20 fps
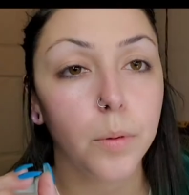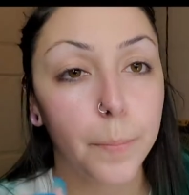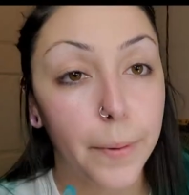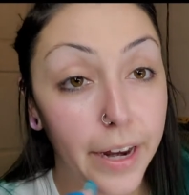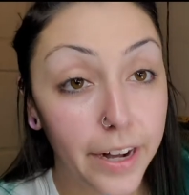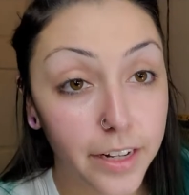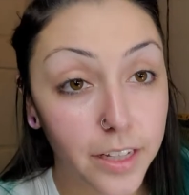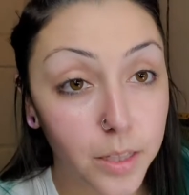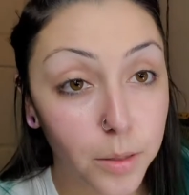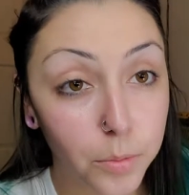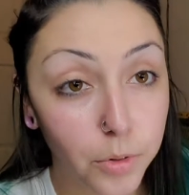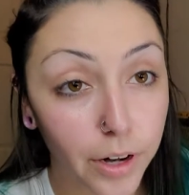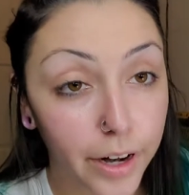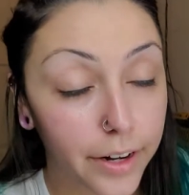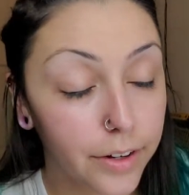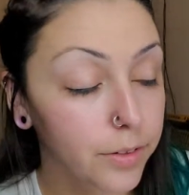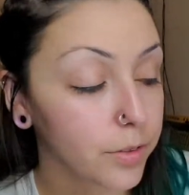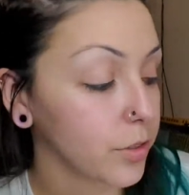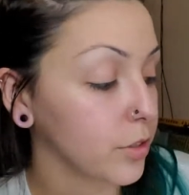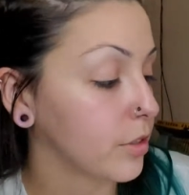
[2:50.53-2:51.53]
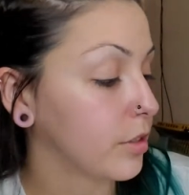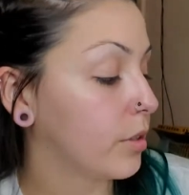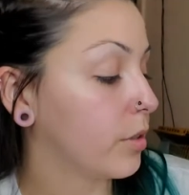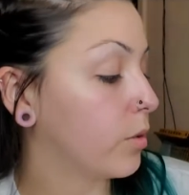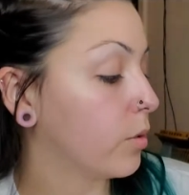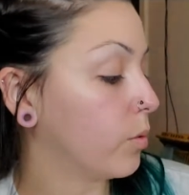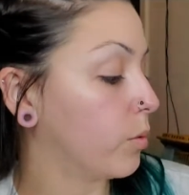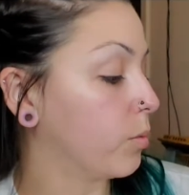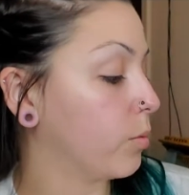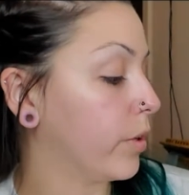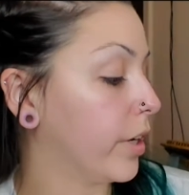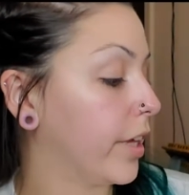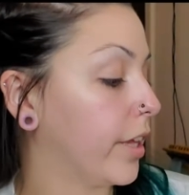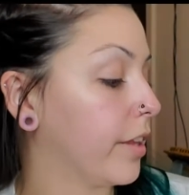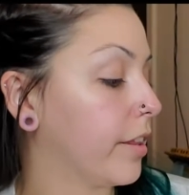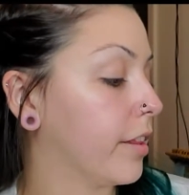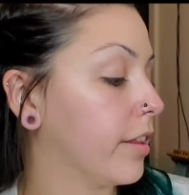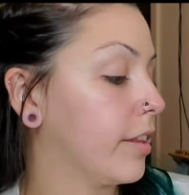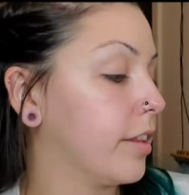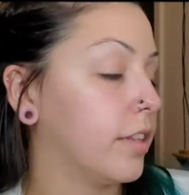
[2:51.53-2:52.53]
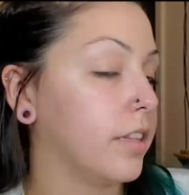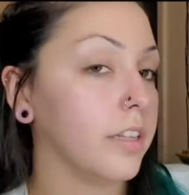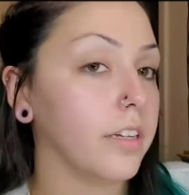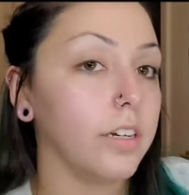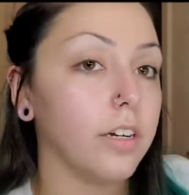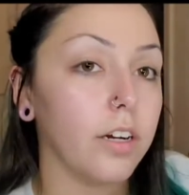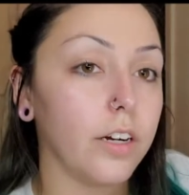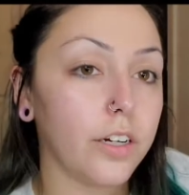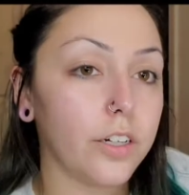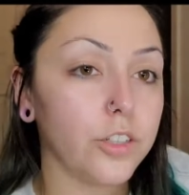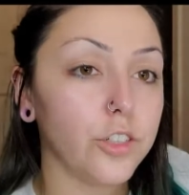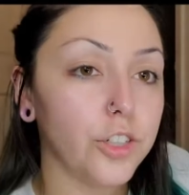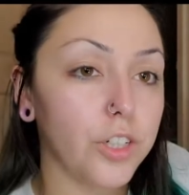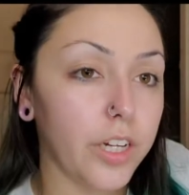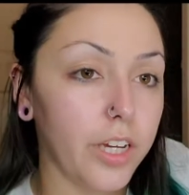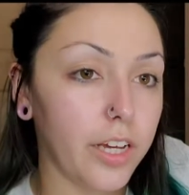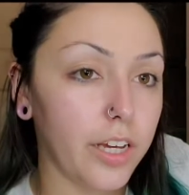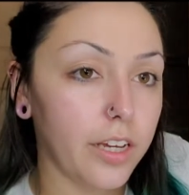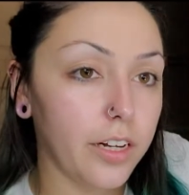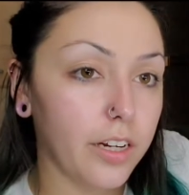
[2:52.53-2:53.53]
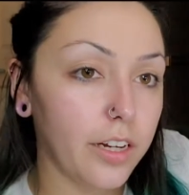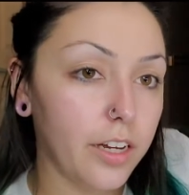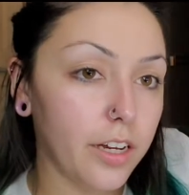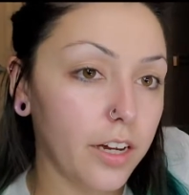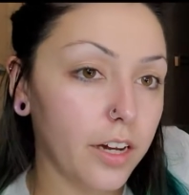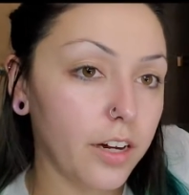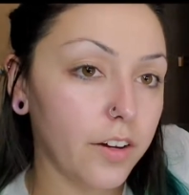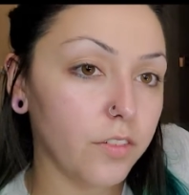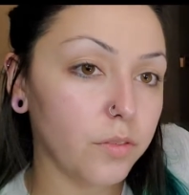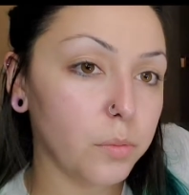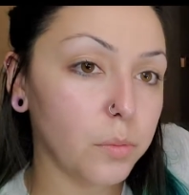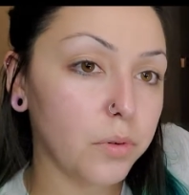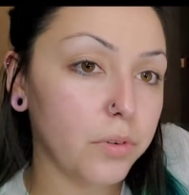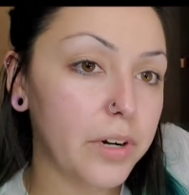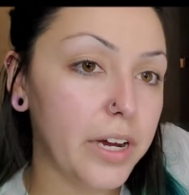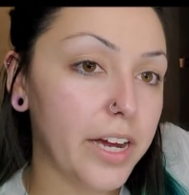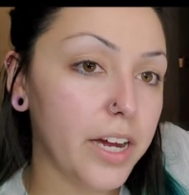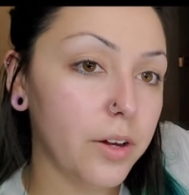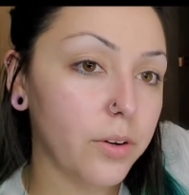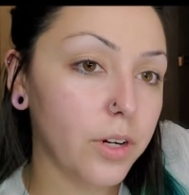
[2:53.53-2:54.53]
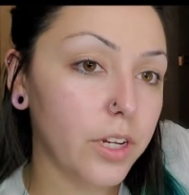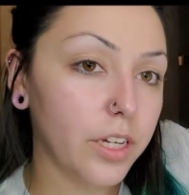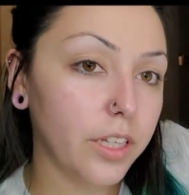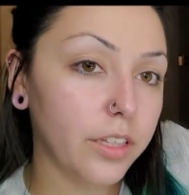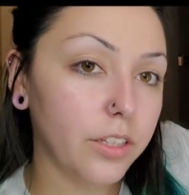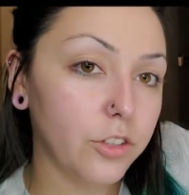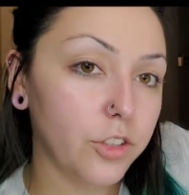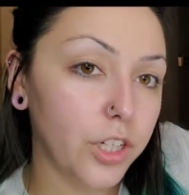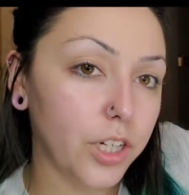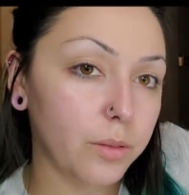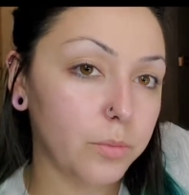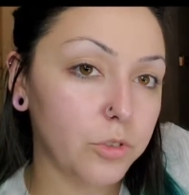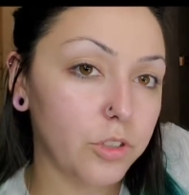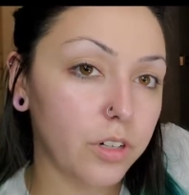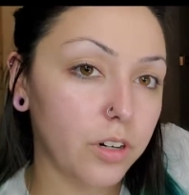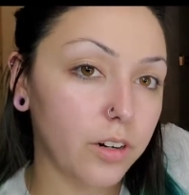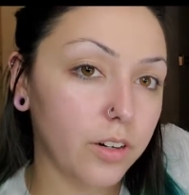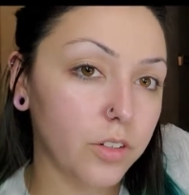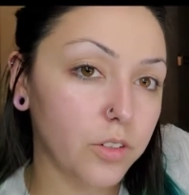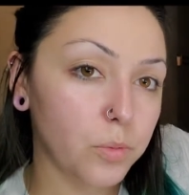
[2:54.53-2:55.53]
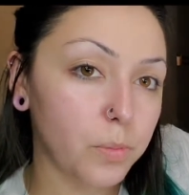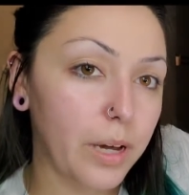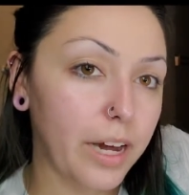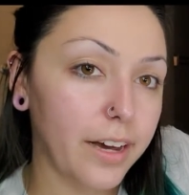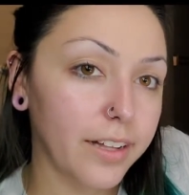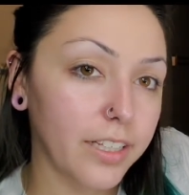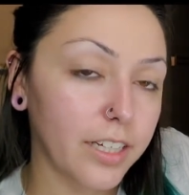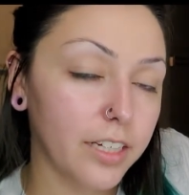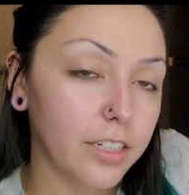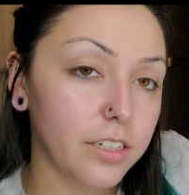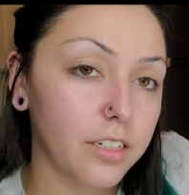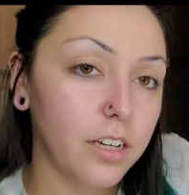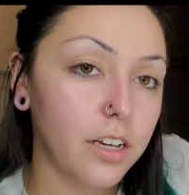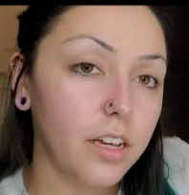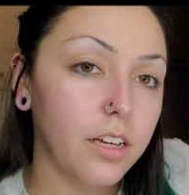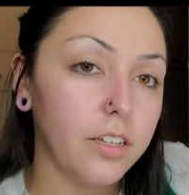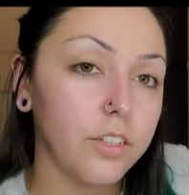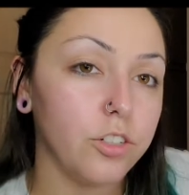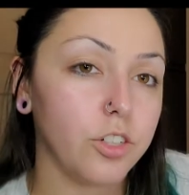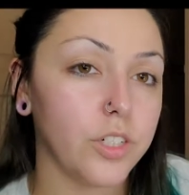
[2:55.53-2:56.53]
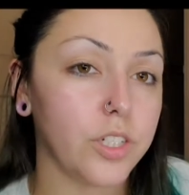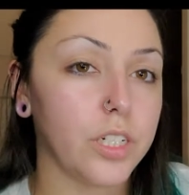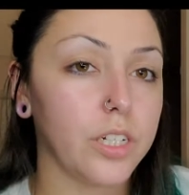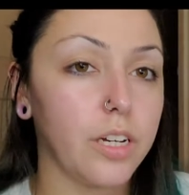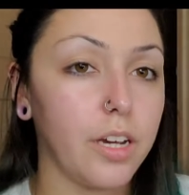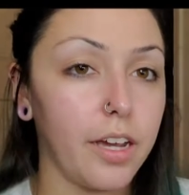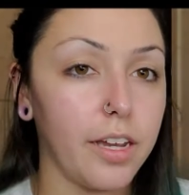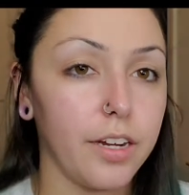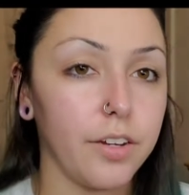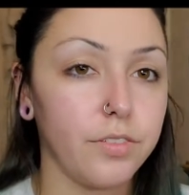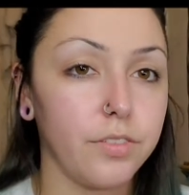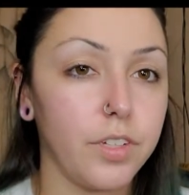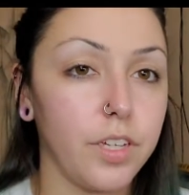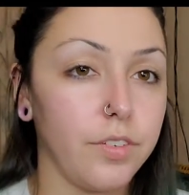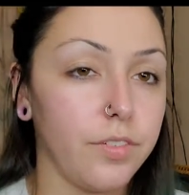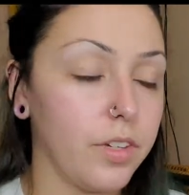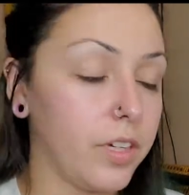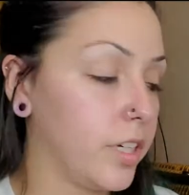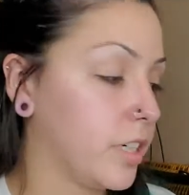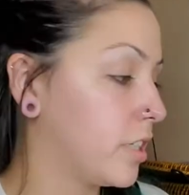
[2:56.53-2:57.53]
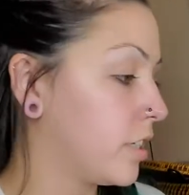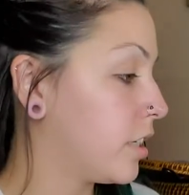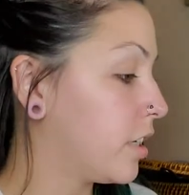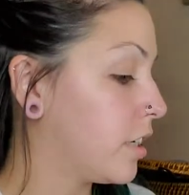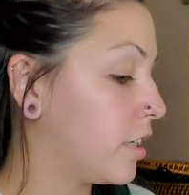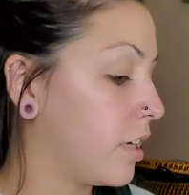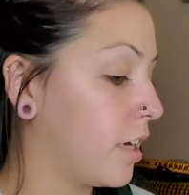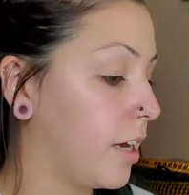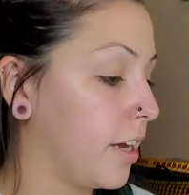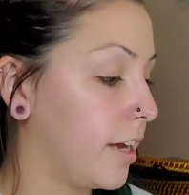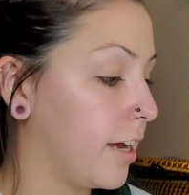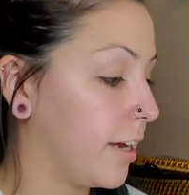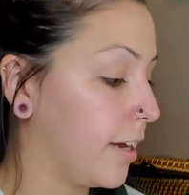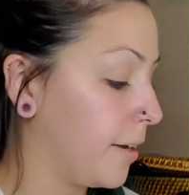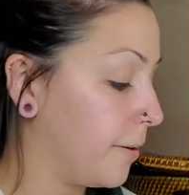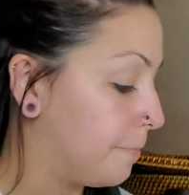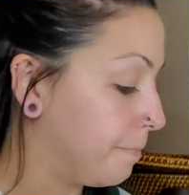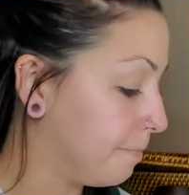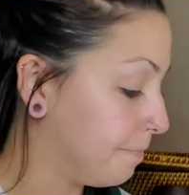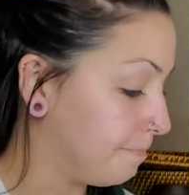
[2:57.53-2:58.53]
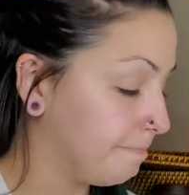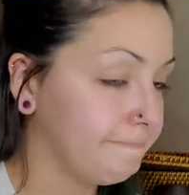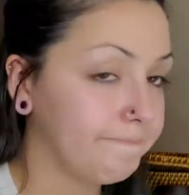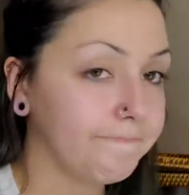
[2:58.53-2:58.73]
Patting the brows with the dark shade of brown in the James Charles palette just to kind of give it um,